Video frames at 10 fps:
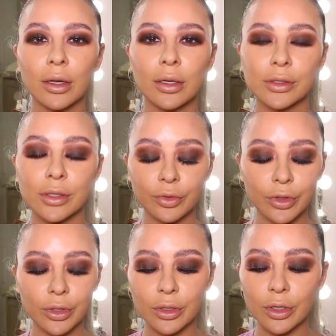So for
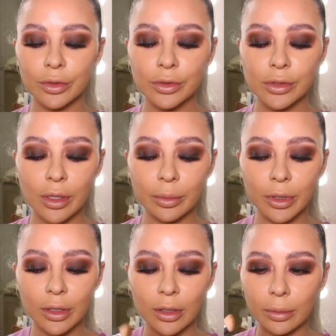the nose, I'm
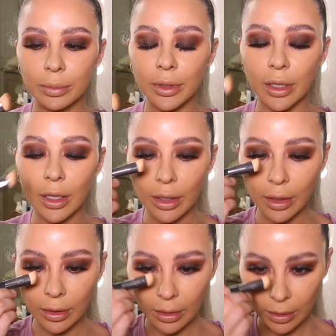gonna
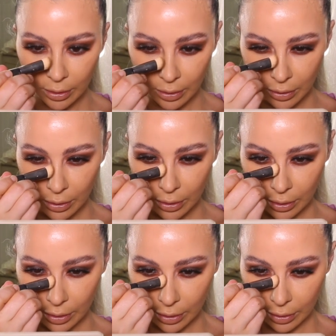apply
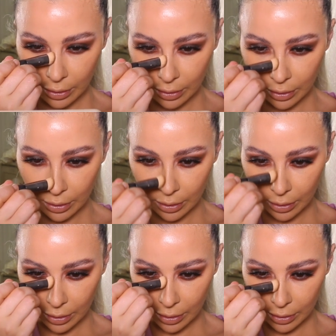the
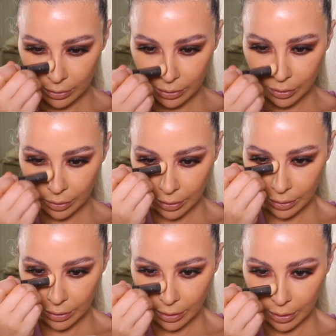contour
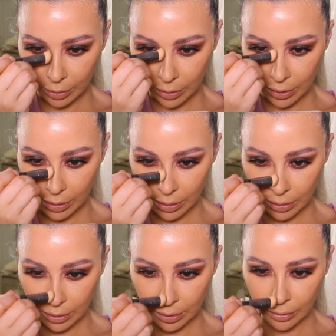cream right
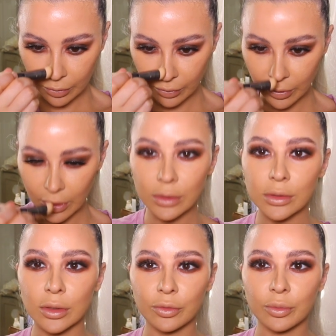on the
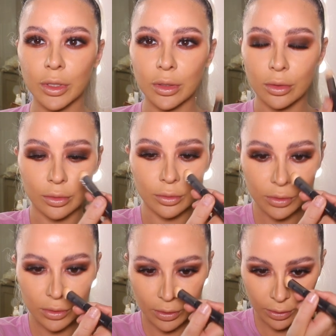face of my
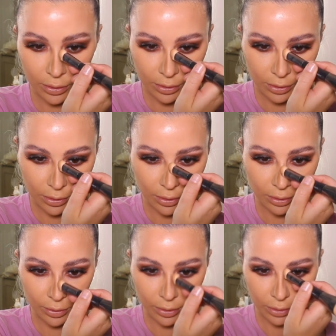nose, and this is
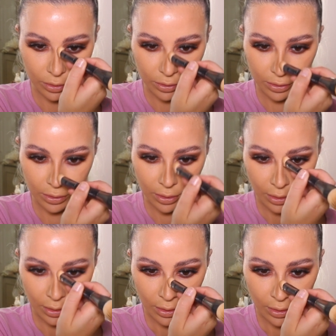gonna really just
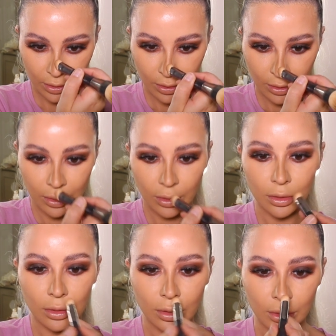
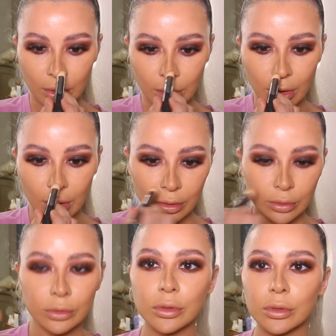thin it
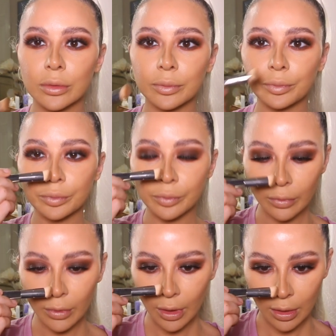out,
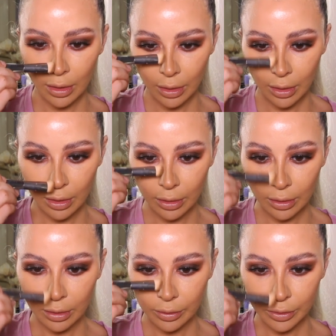and
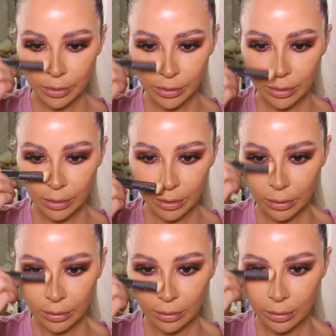then we're just gonna
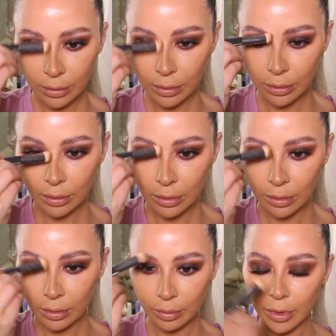
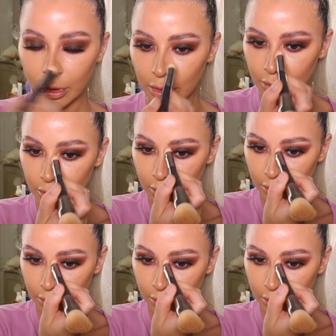blend.